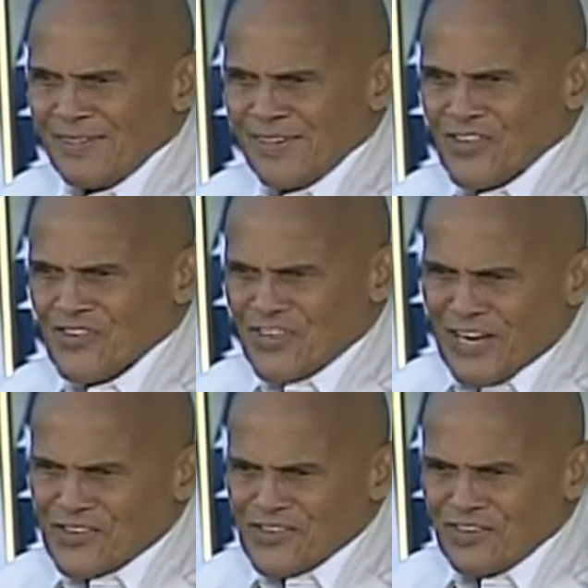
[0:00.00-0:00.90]

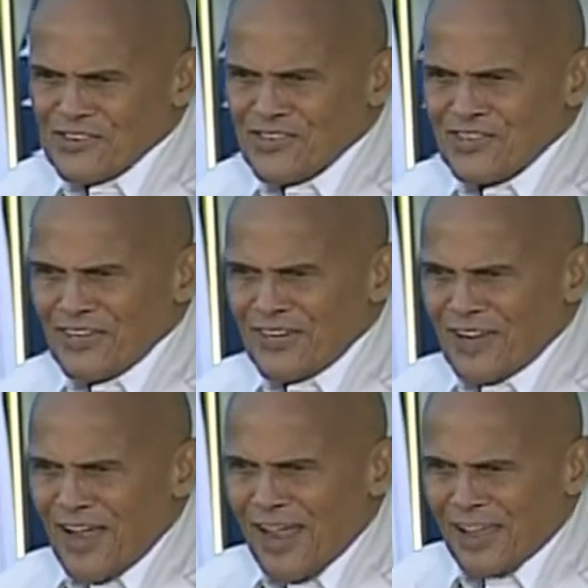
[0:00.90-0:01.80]
Citizens
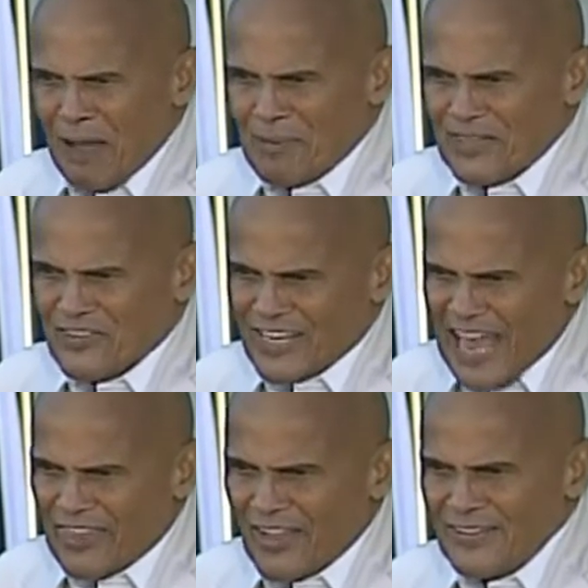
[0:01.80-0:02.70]
are coming
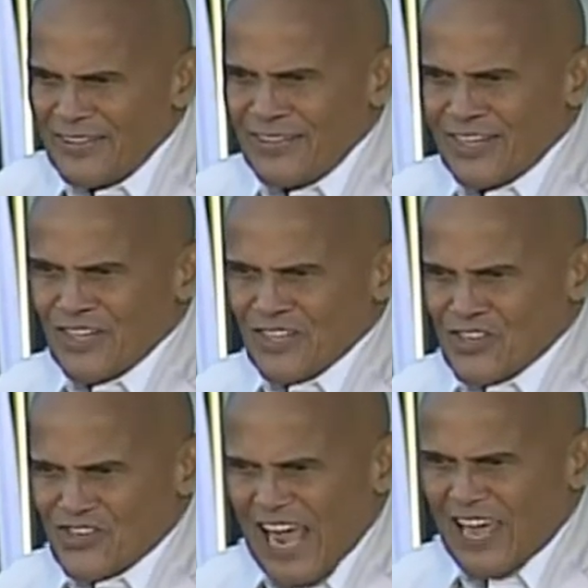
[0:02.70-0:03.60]
together
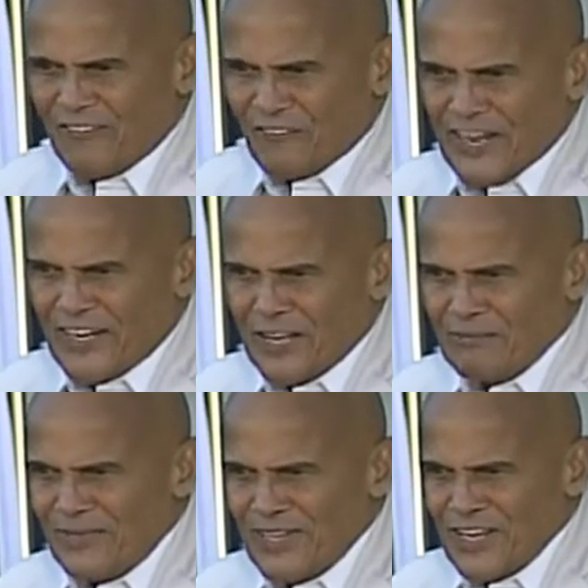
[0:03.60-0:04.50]
to say
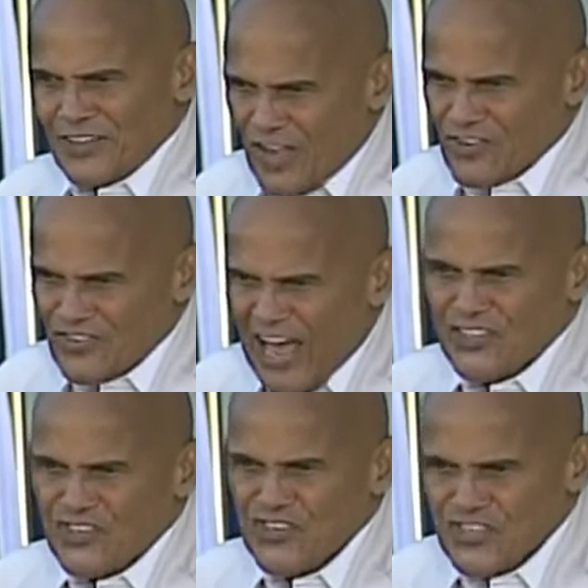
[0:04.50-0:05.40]
freedom does
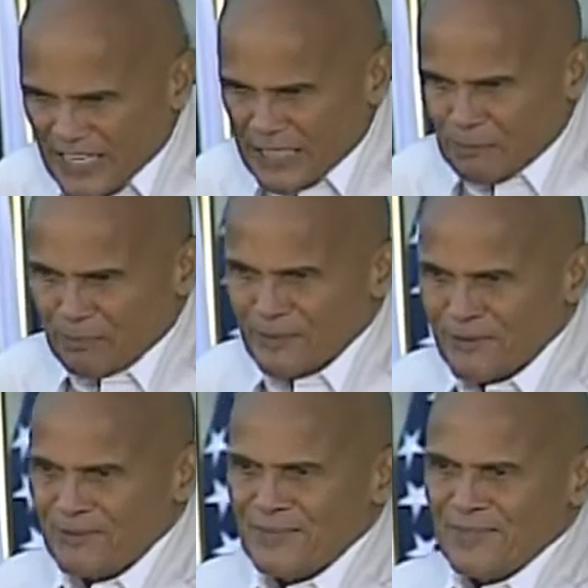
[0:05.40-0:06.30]
not sleep.
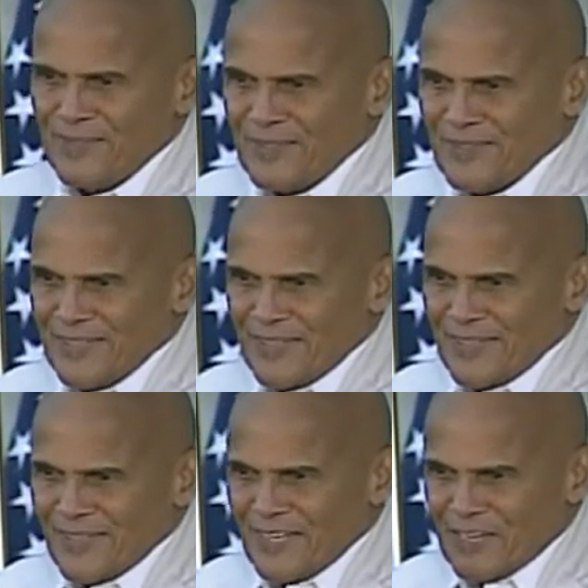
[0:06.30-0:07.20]

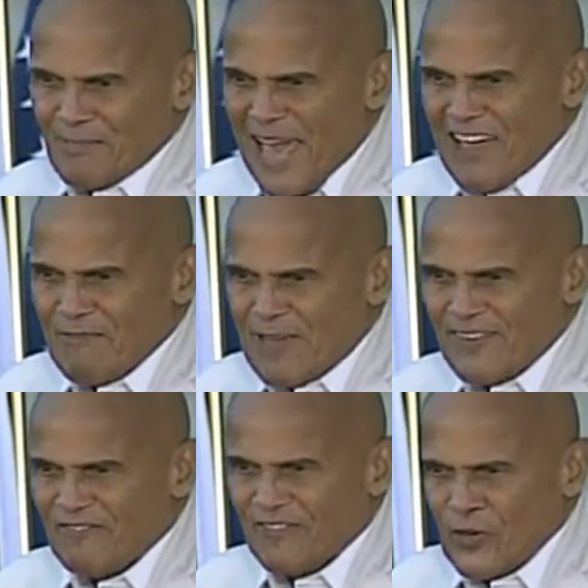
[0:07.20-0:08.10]
It may have
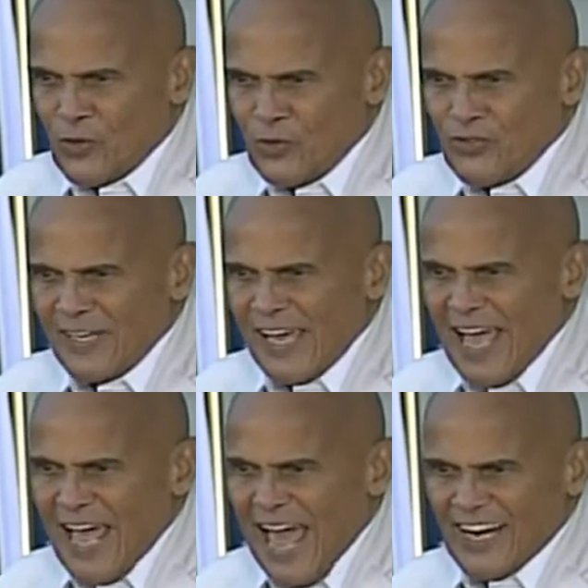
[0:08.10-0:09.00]
been fueled
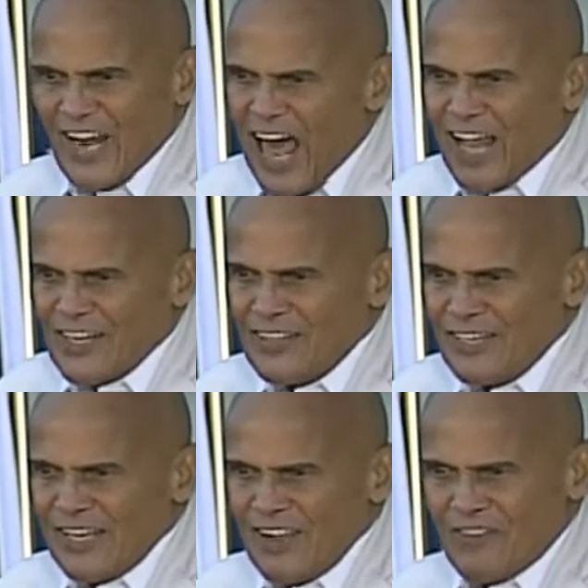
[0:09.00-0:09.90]
and lulled
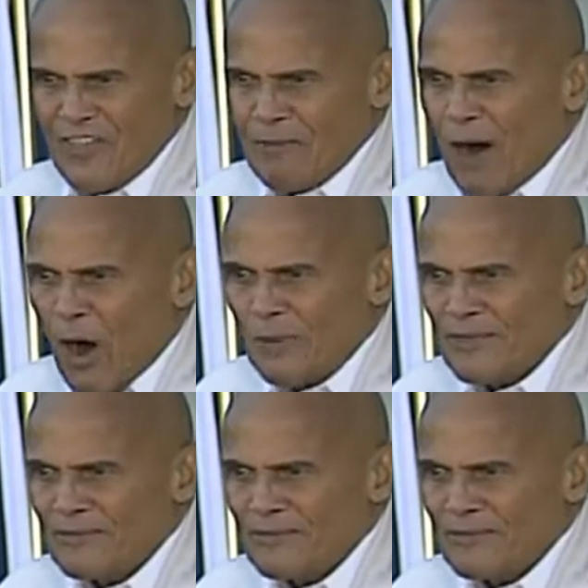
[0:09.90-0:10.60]
for the moment